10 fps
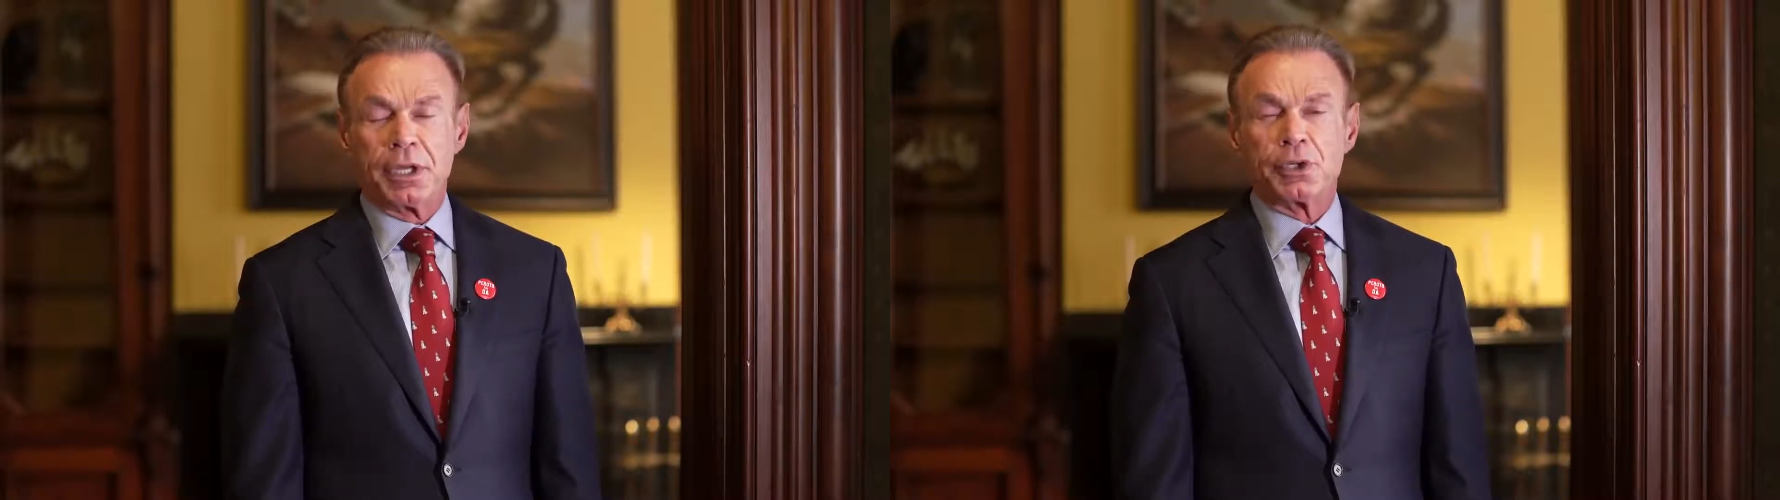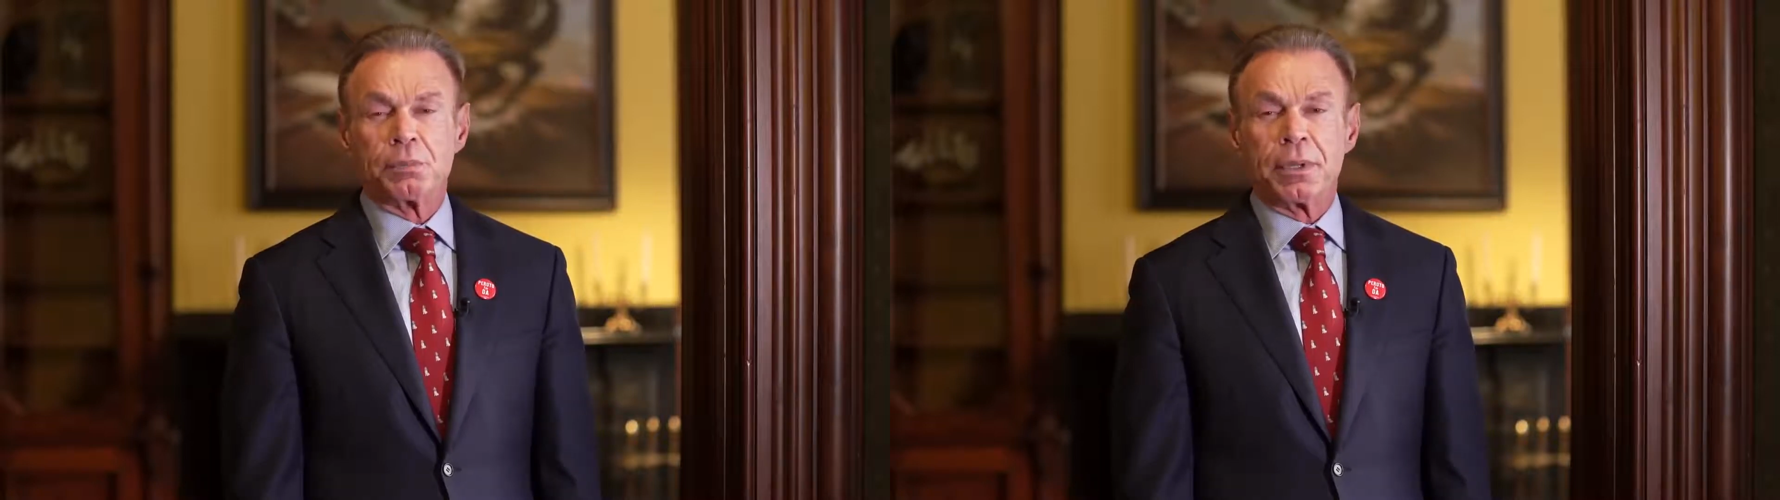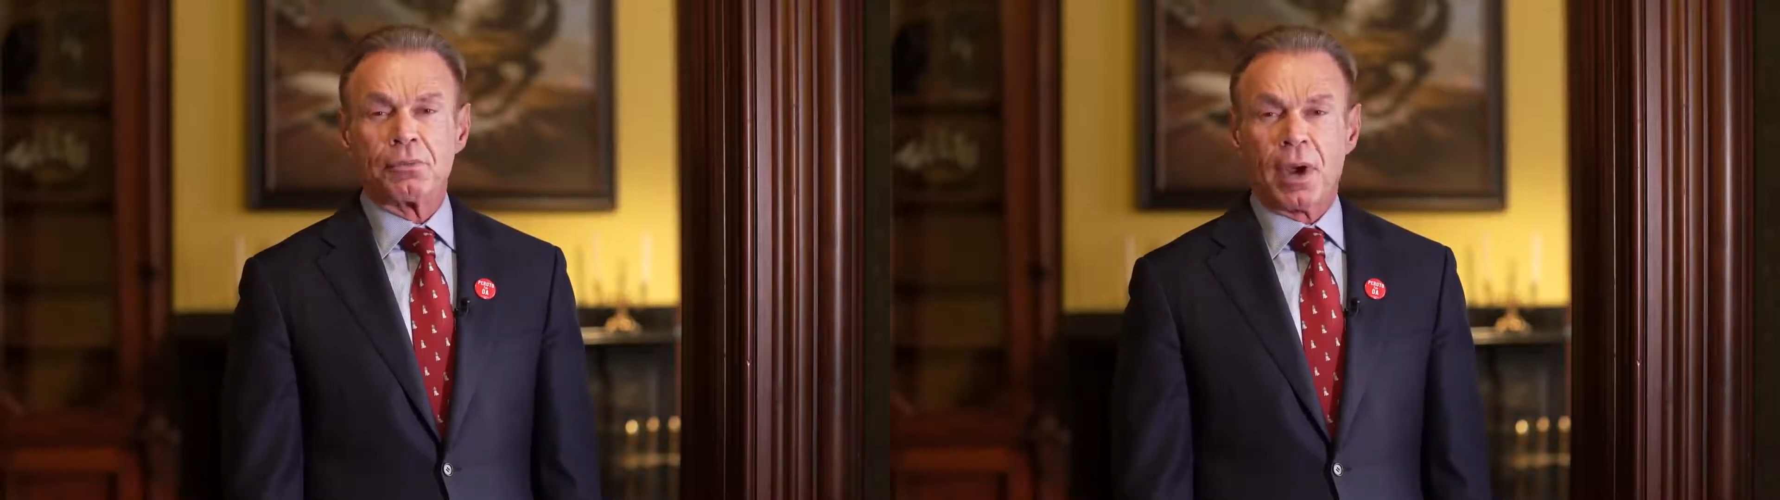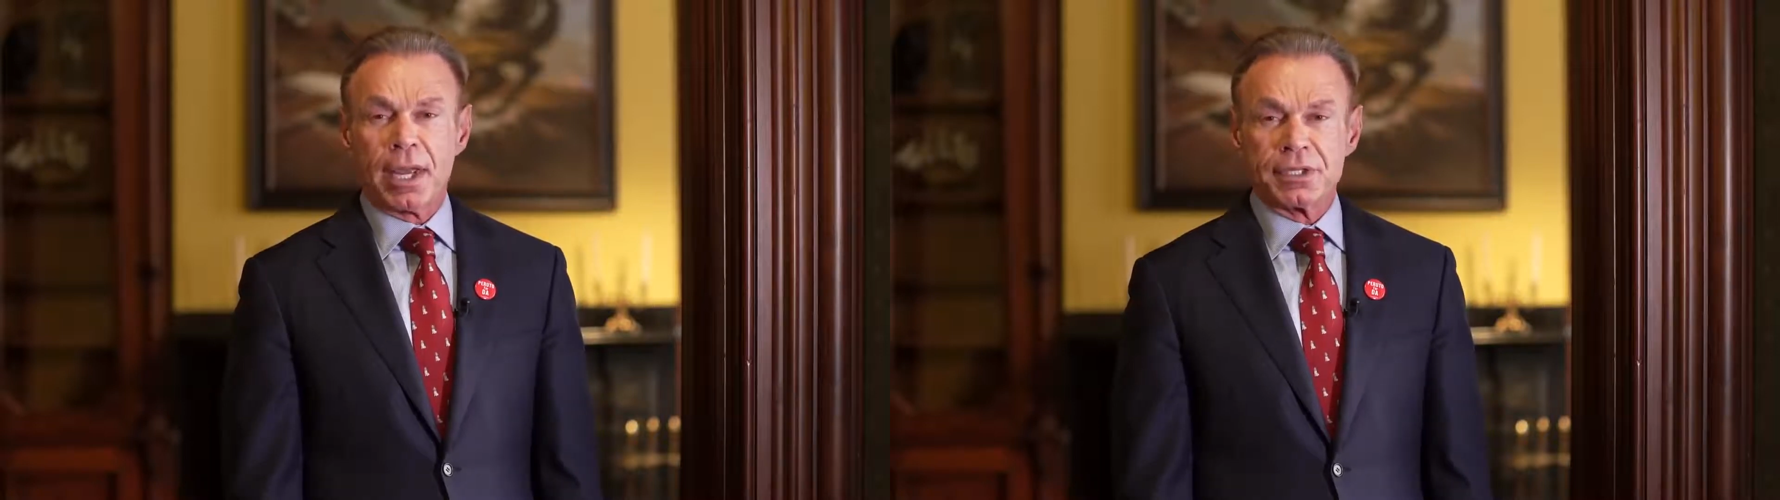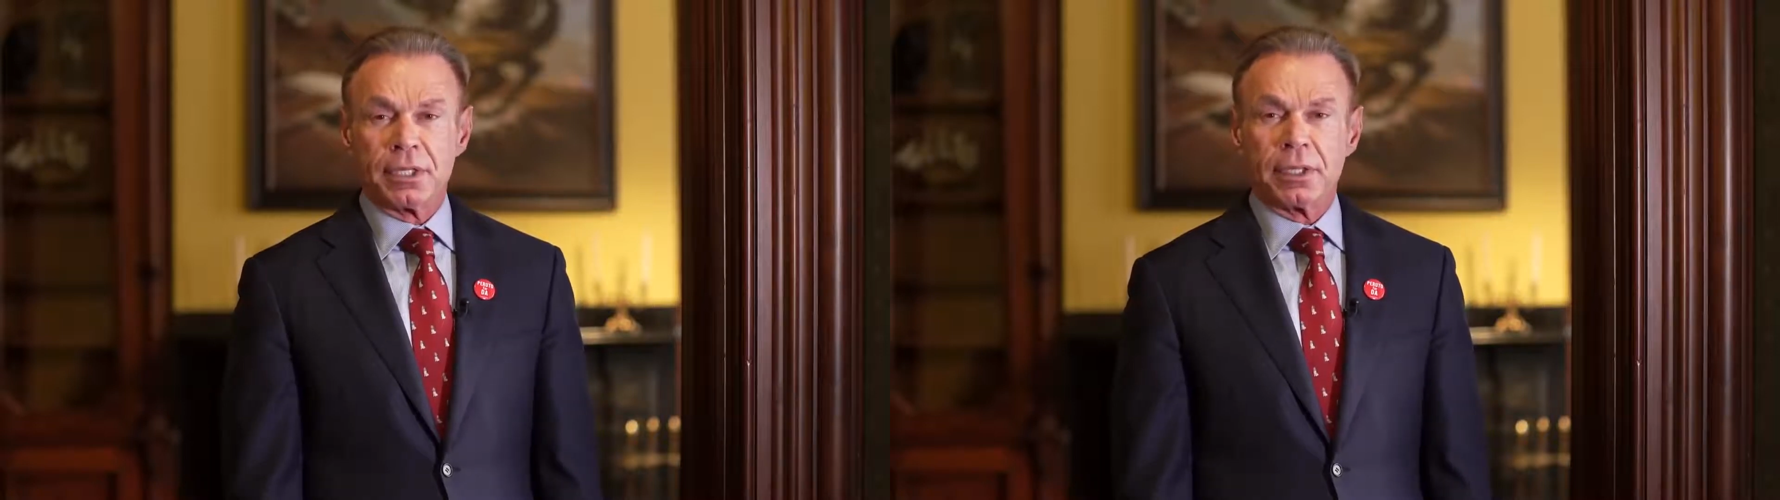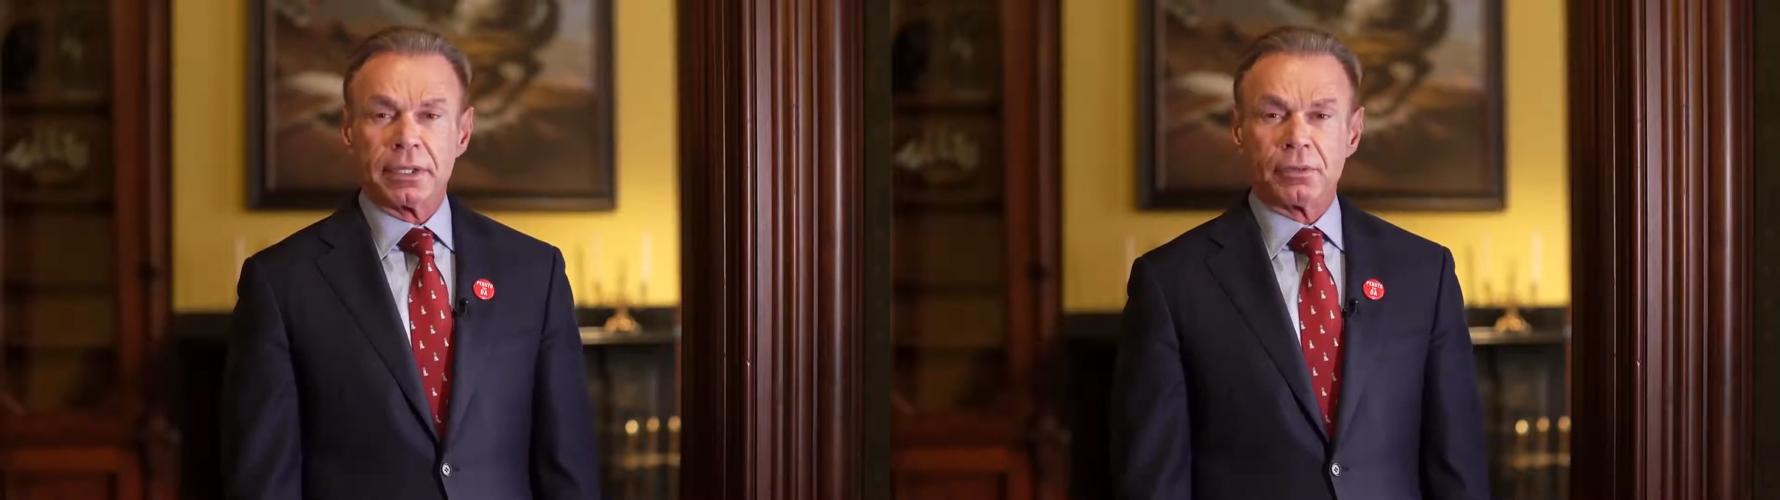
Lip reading: should be rising like